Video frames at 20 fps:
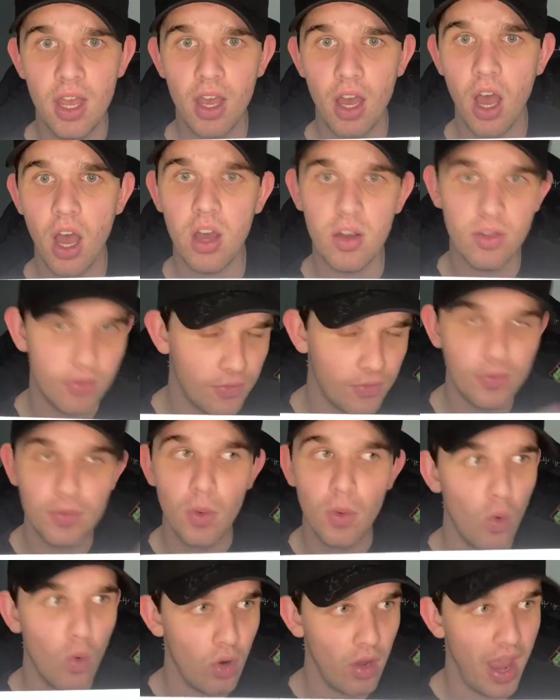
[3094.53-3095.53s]
of
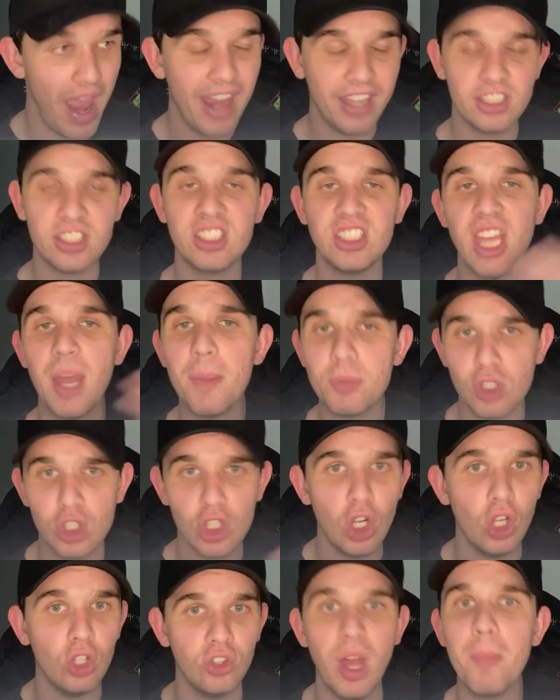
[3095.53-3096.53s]

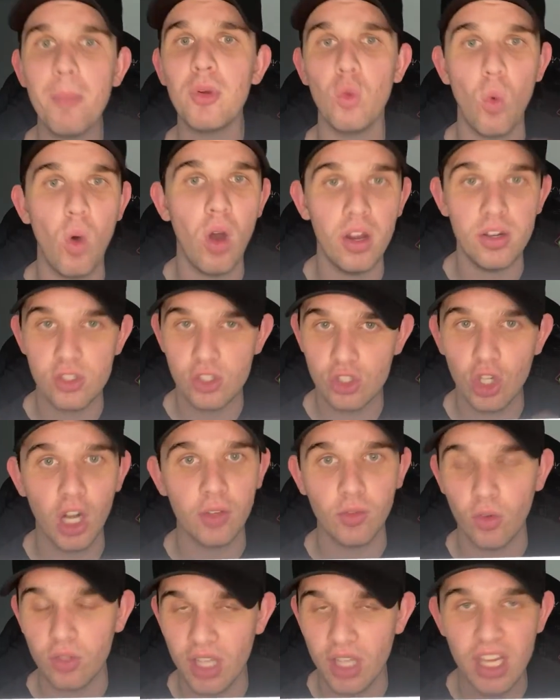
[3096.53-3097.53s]
exceptional number 1
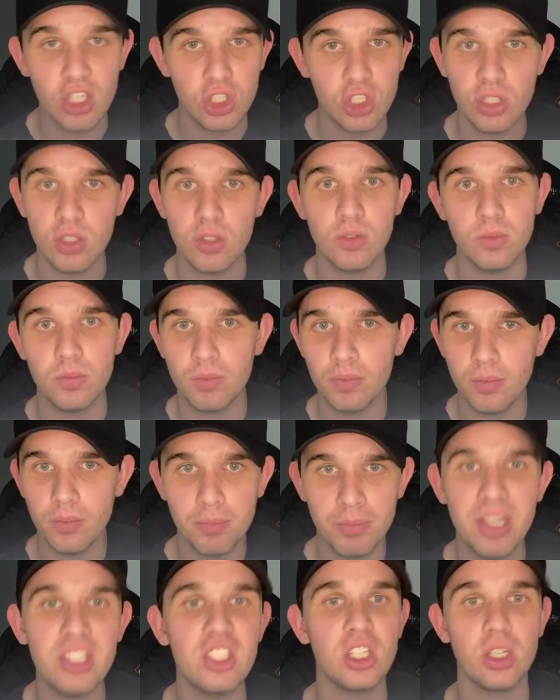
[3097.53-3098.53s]
starting rotation
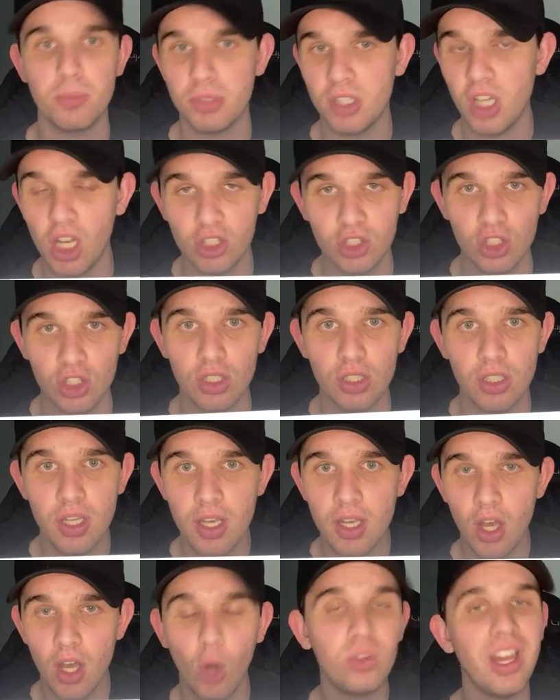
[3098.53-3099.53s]
pitching production.
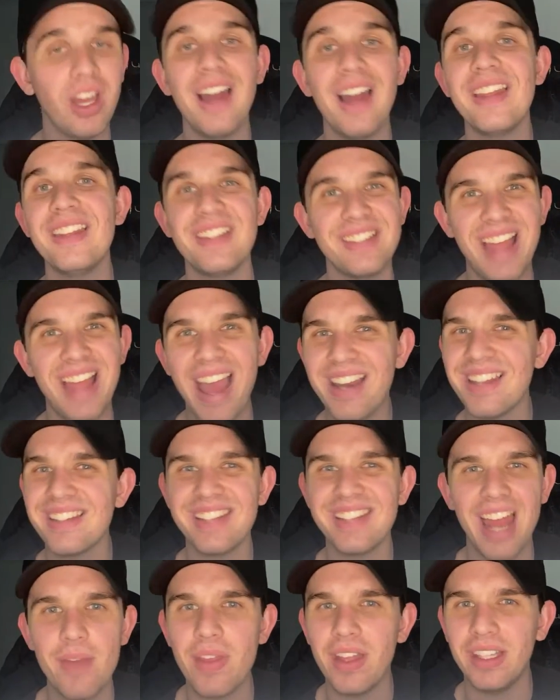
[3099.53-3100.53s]
Ohtani just
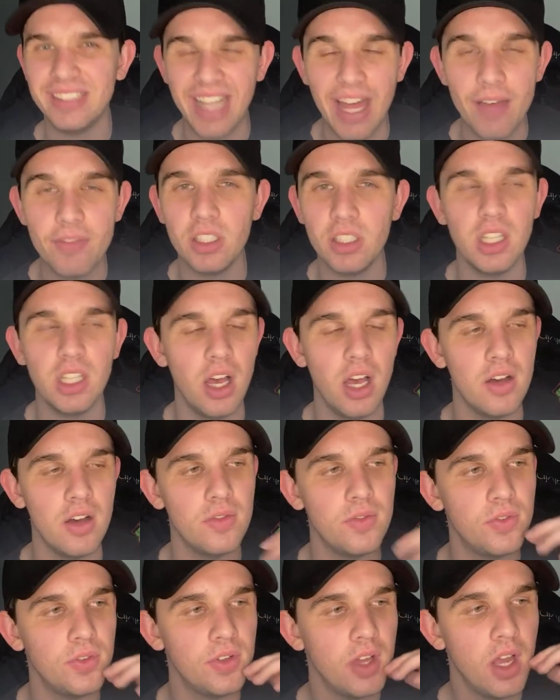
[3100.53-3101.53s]
doesn't have that level
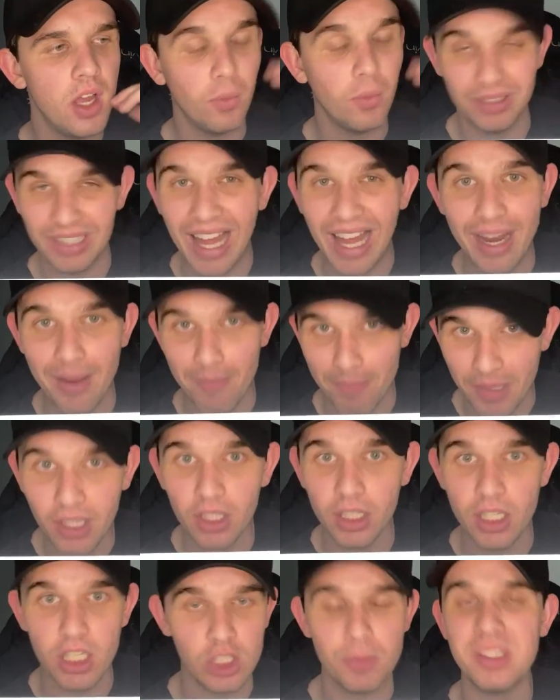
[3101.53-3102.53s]
of
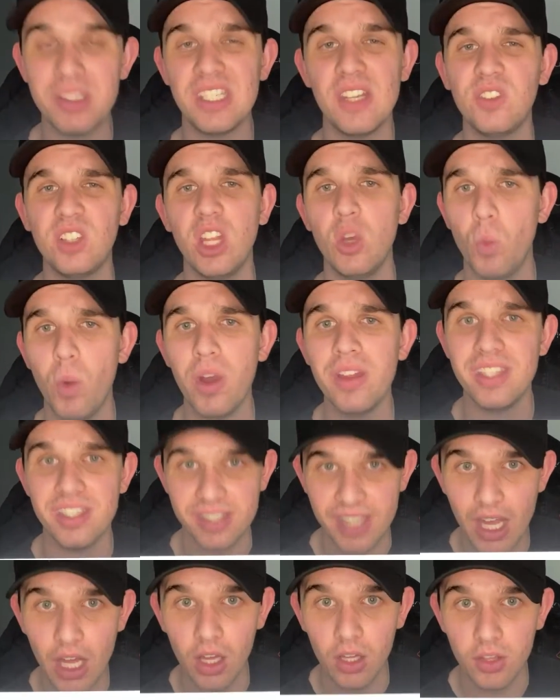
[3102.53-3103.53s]
reliability specifically with
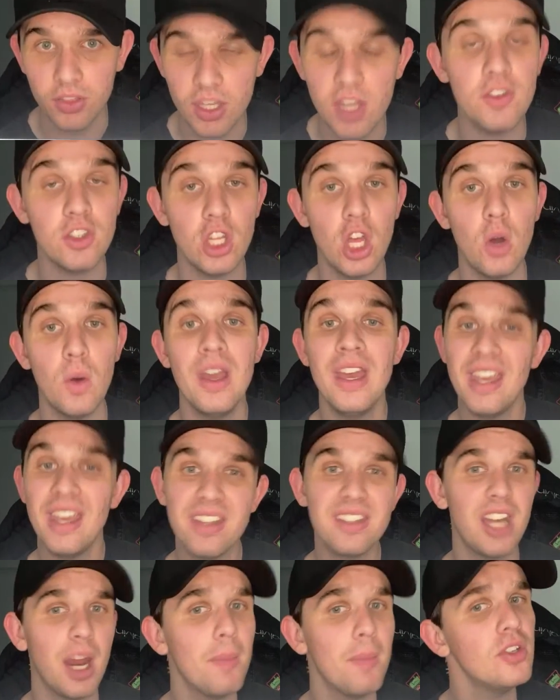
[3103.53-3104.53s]
his health, even though
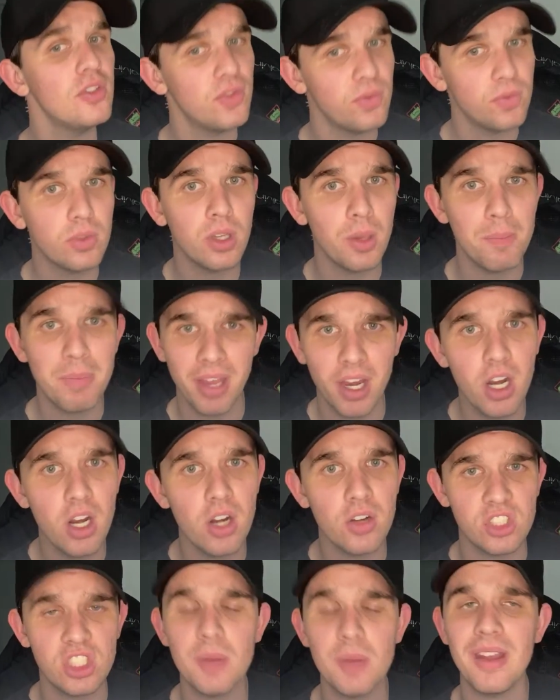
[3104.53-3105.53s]
his numbers
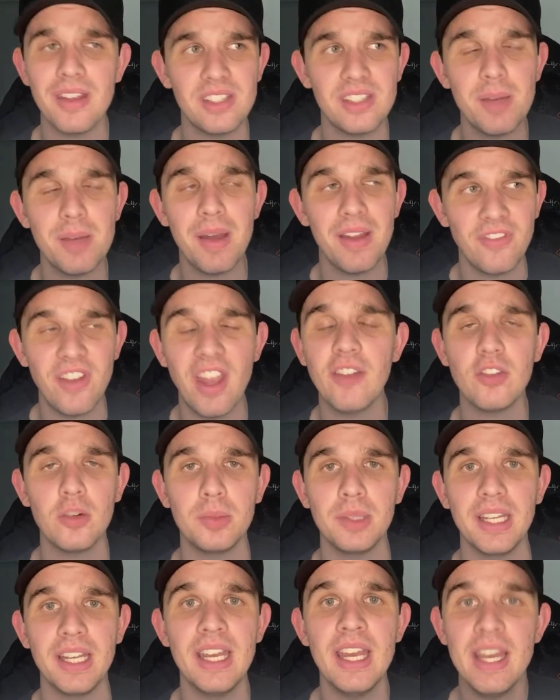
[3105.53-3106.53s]
compare
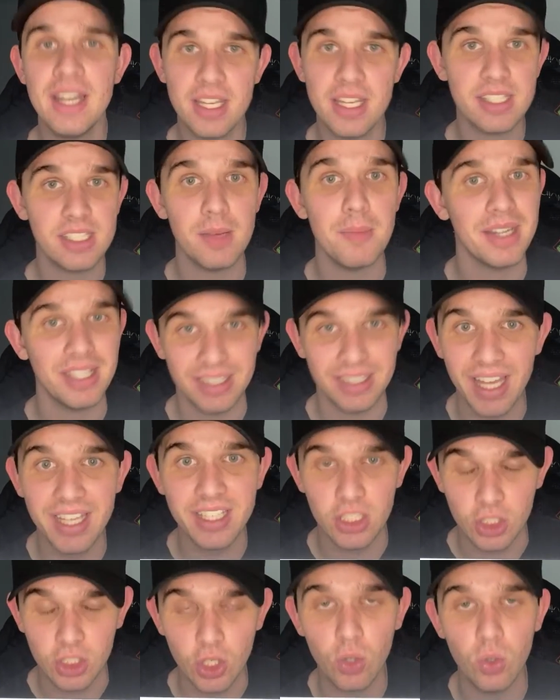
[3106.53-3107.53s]
semi-favorably to somebody
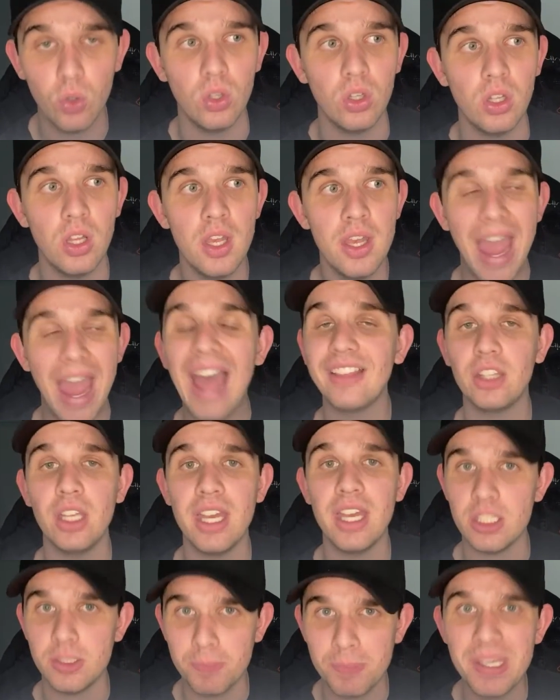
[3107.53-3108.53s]
like a Cole at
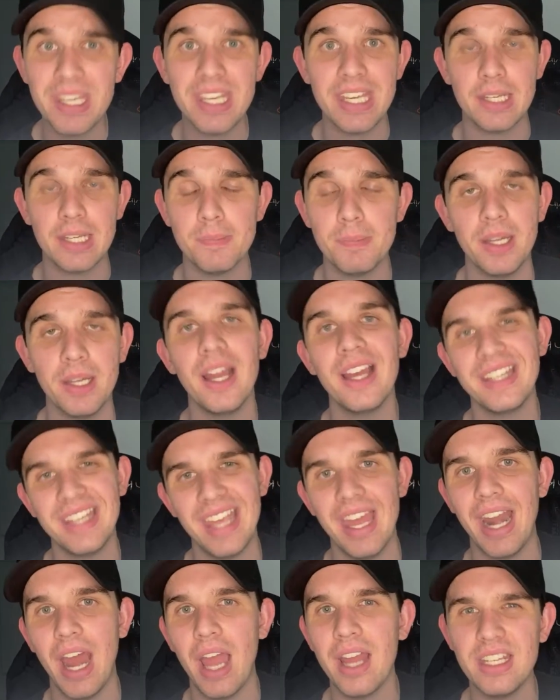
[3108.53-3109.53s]
his peak. But
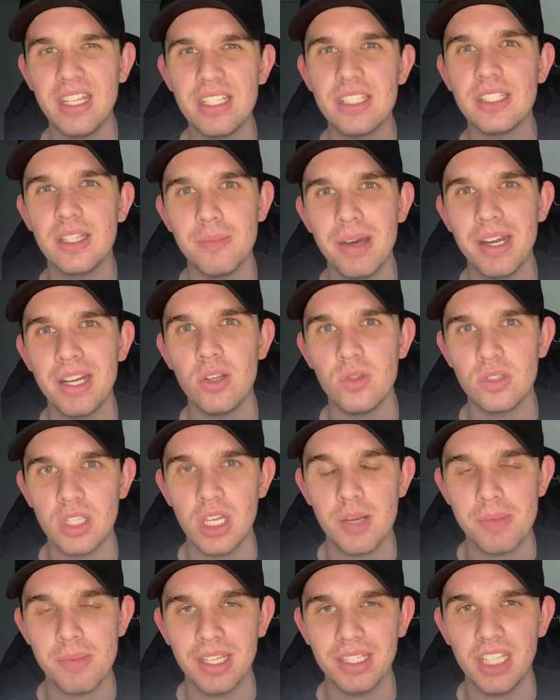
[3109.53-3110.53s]
again, I need somebody who's going
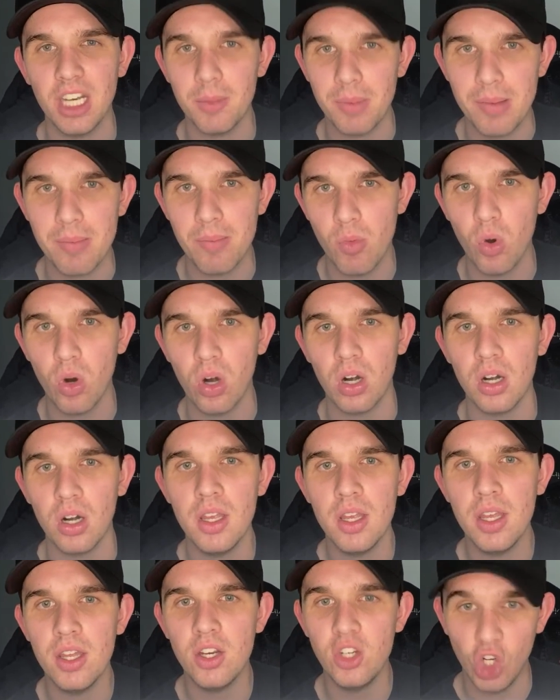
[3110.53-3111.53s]
to be a little bit more
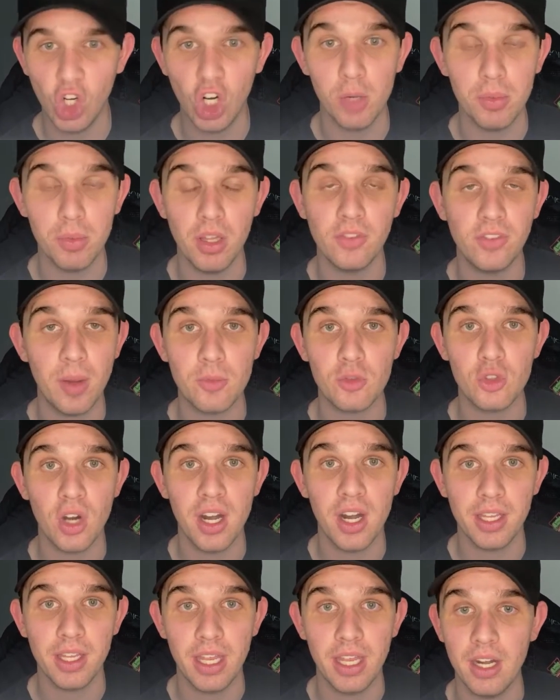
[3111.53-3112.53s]
durable if I'm
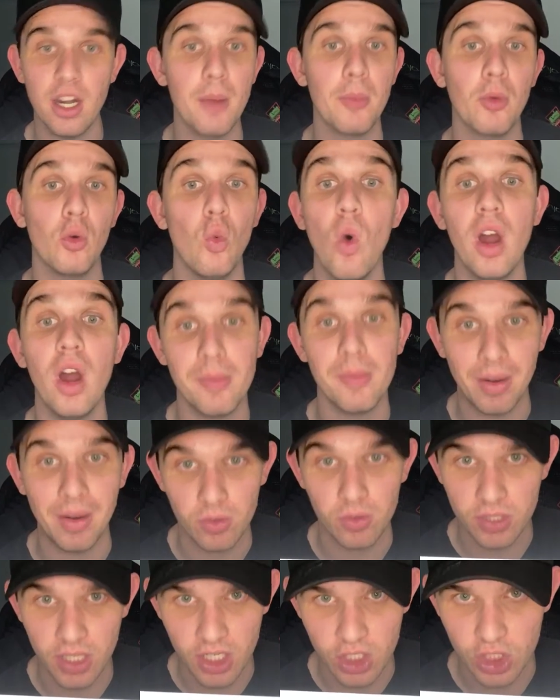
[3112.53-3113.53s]
trying to get a number 1 in my
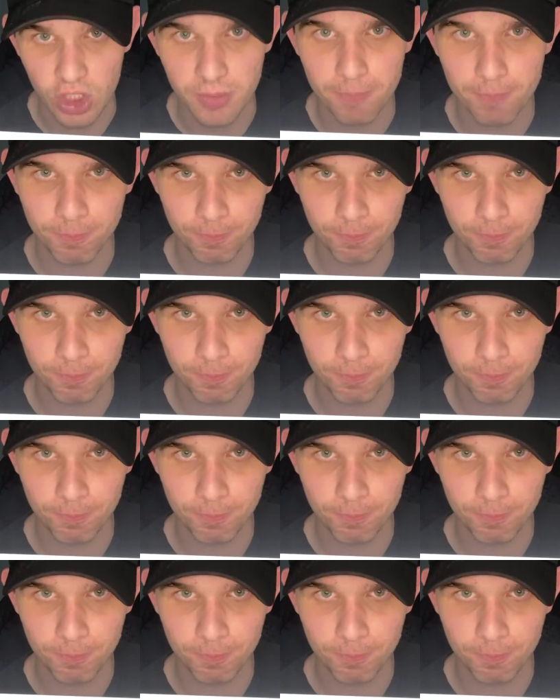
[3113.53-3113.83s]
rotation.